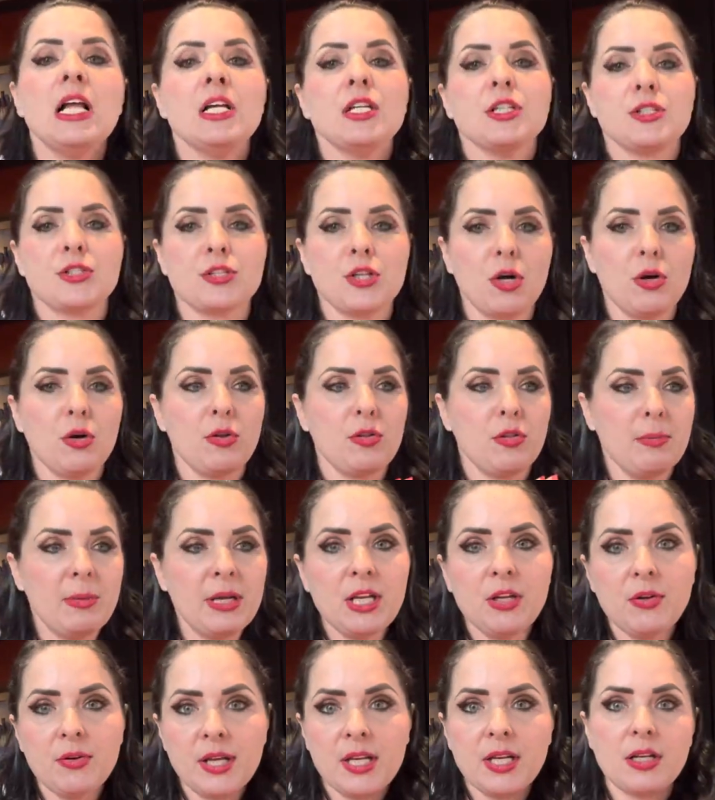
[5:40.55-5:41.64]
So the minute
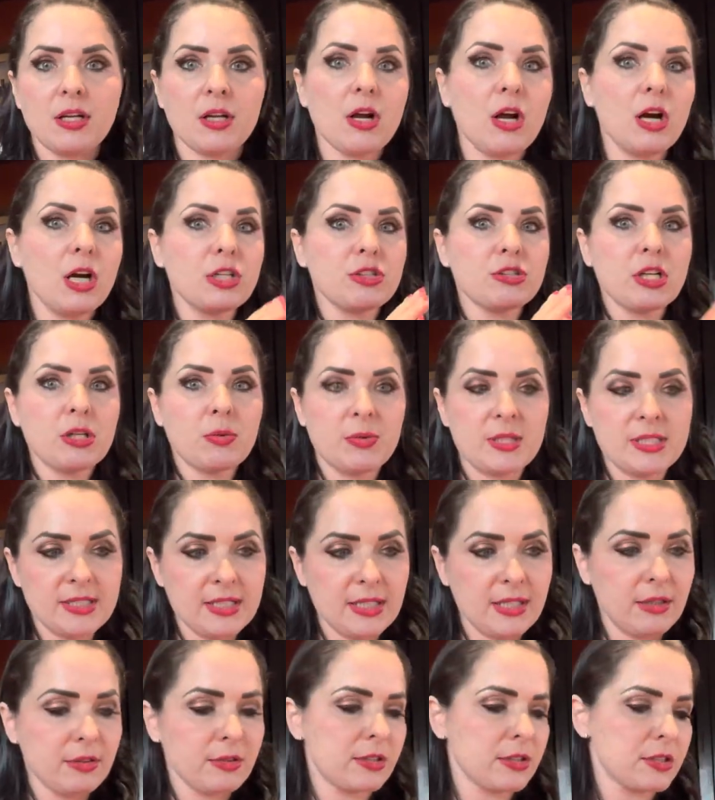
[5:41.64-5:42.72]
you get into contract, we send
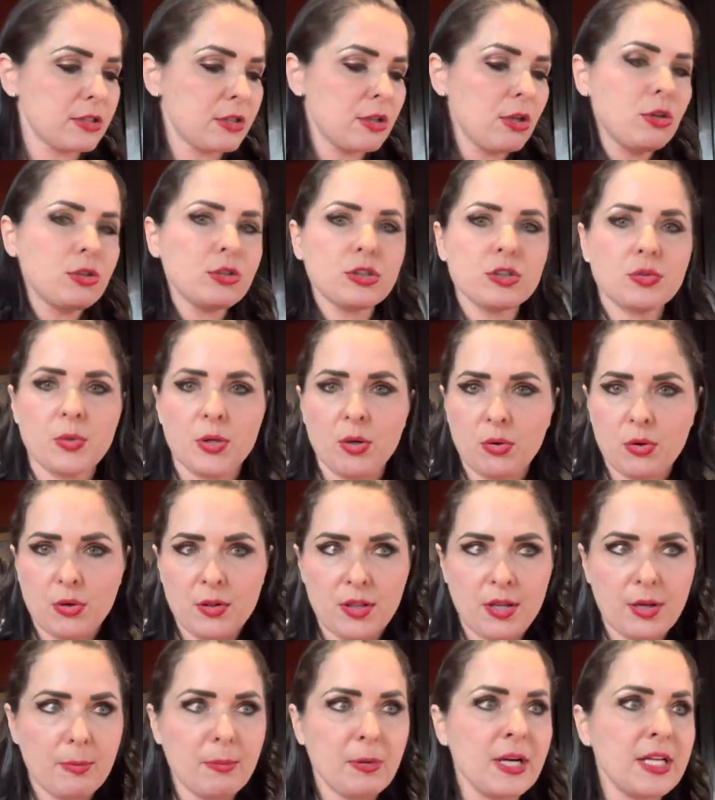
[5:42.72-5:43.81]
out the disclosures, we order the
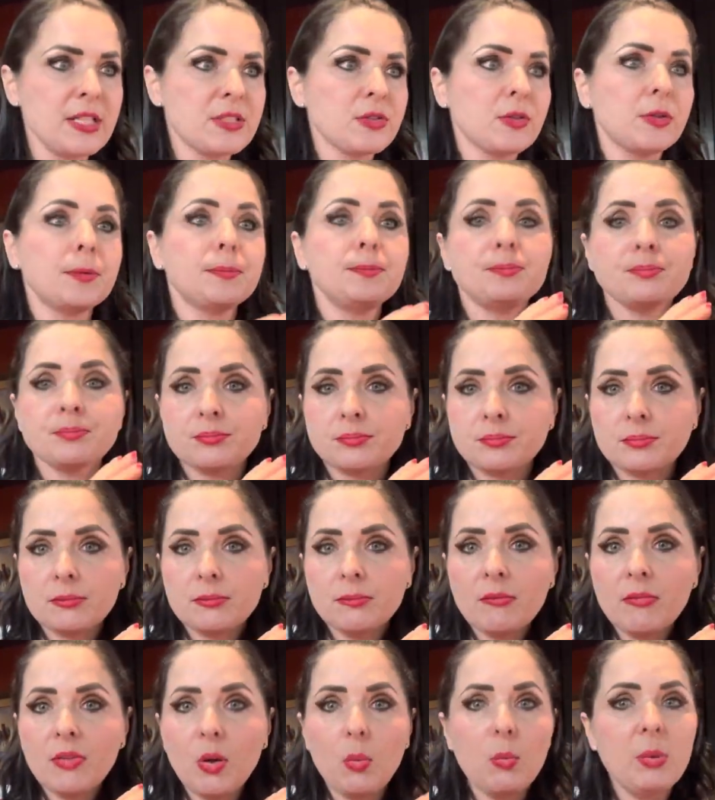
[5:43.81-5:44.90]
appraisal,
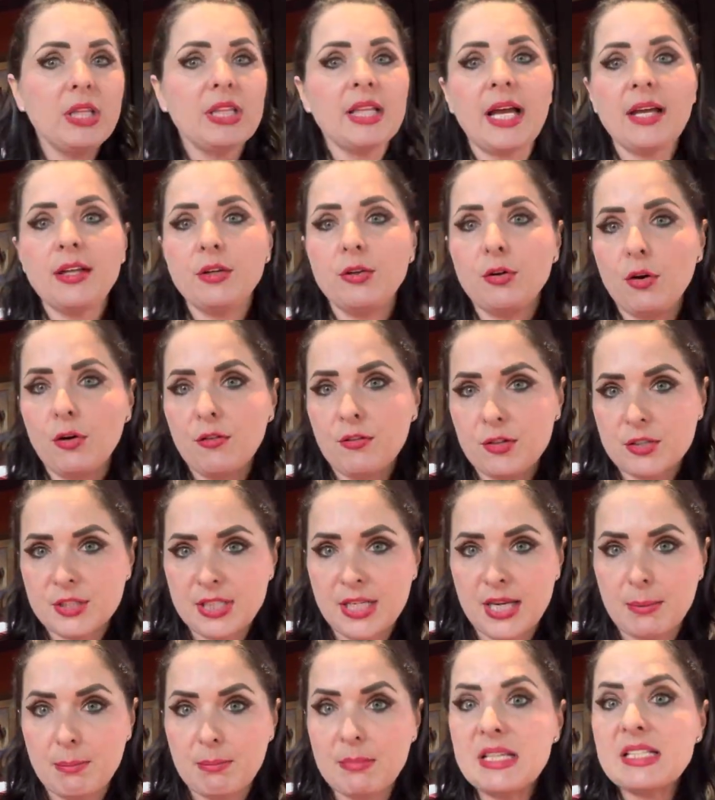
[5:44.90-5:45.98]
we let you know if there's
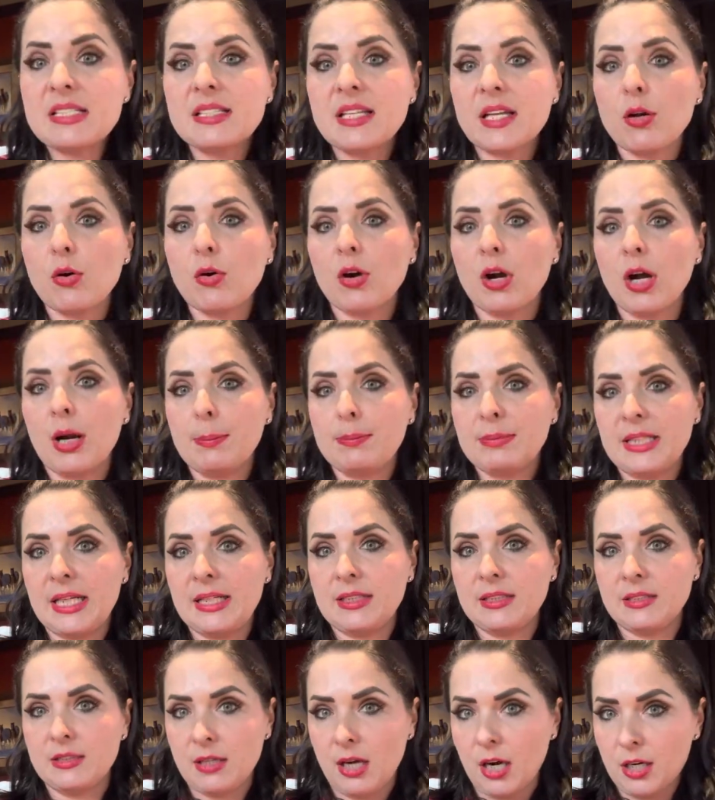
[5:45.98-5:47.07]
any missing or
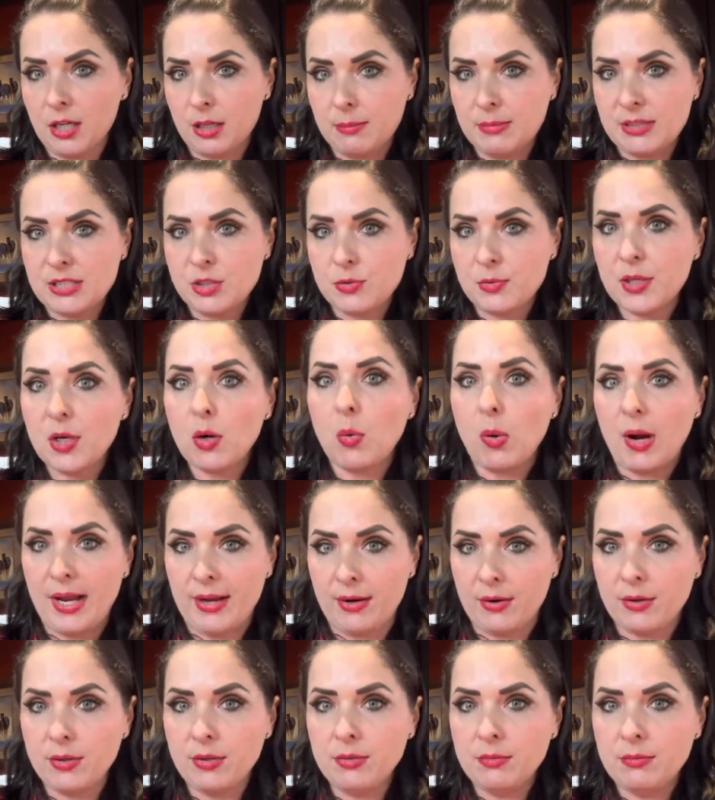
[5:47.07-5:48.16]
updated documents
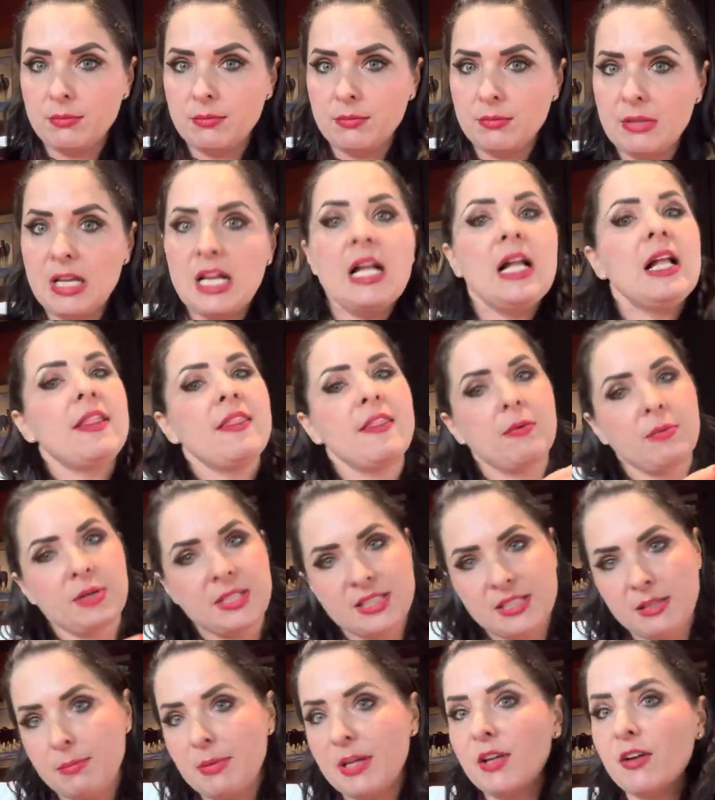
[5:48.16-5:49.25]
required. Then we
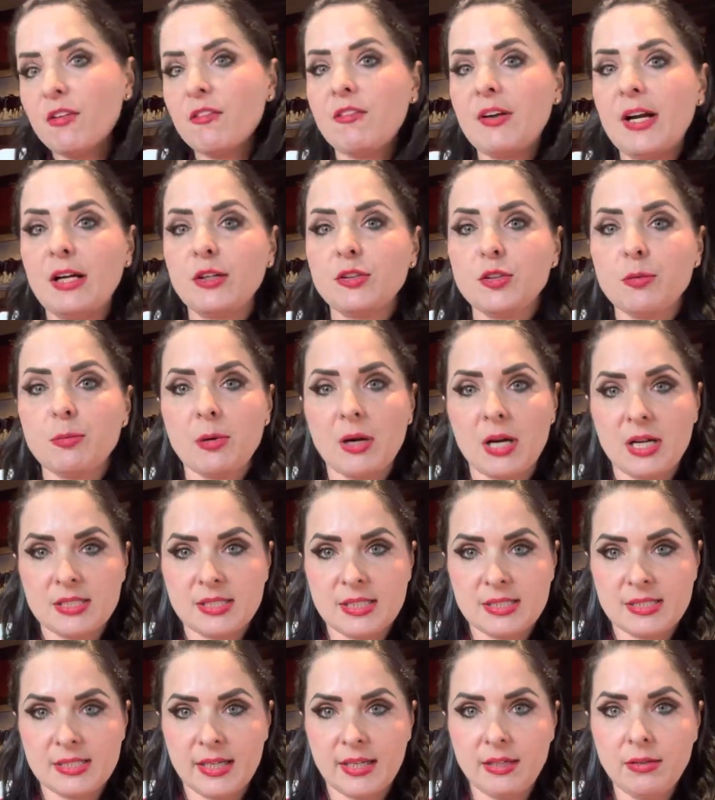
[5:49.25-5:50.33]
submit your file to
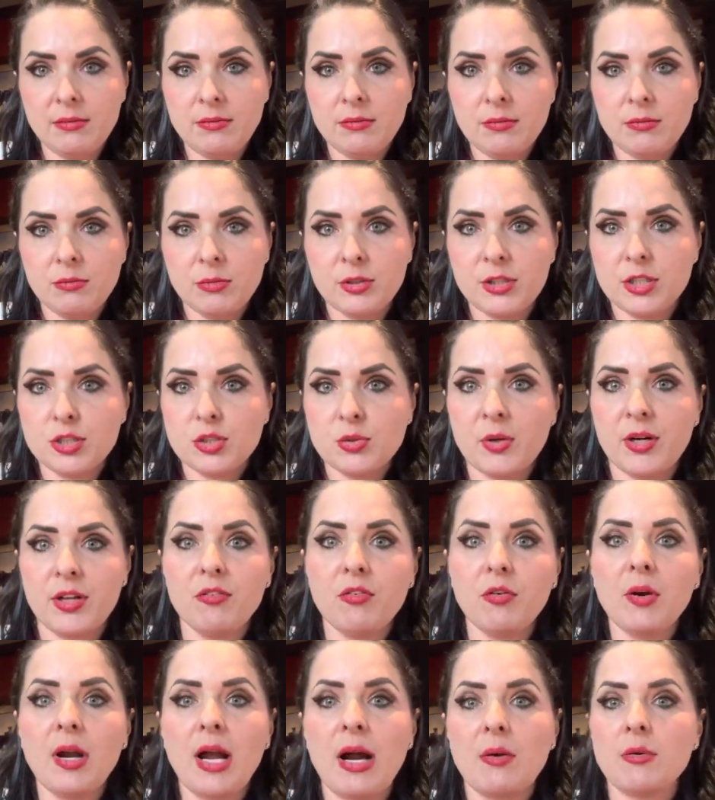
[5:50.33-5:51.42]
processing. Within
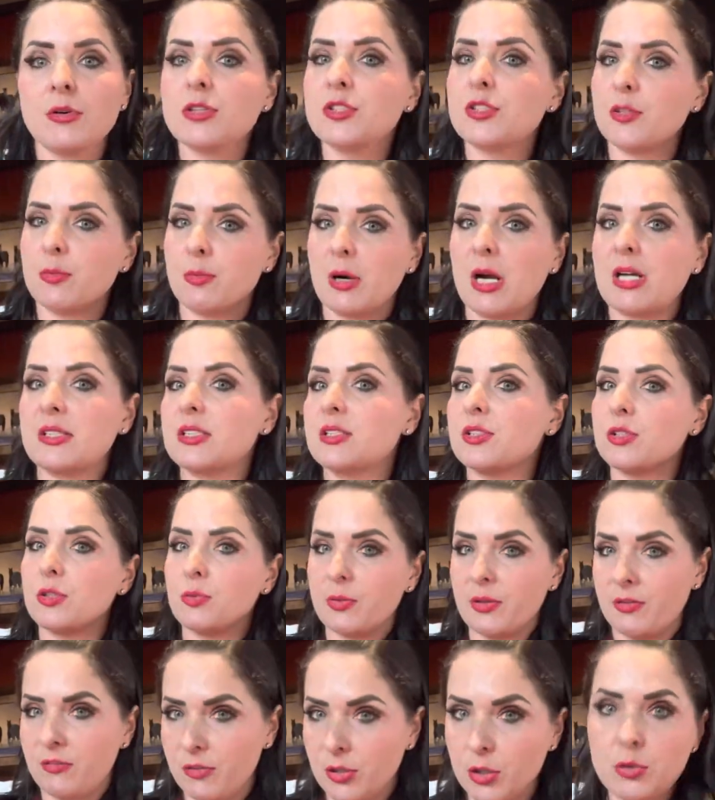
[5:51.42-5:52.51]
24 hours, the processor
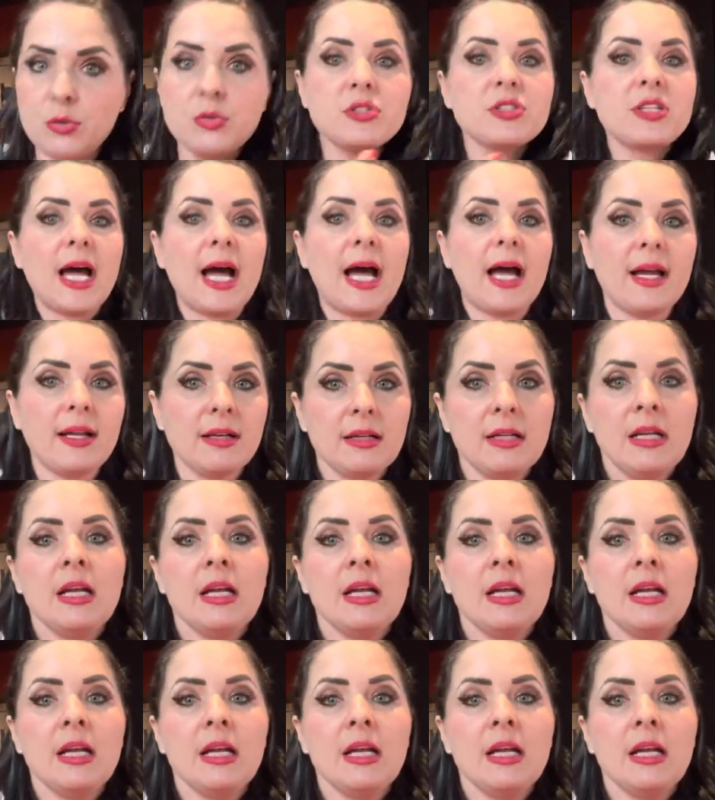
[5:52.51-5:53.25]
reviews that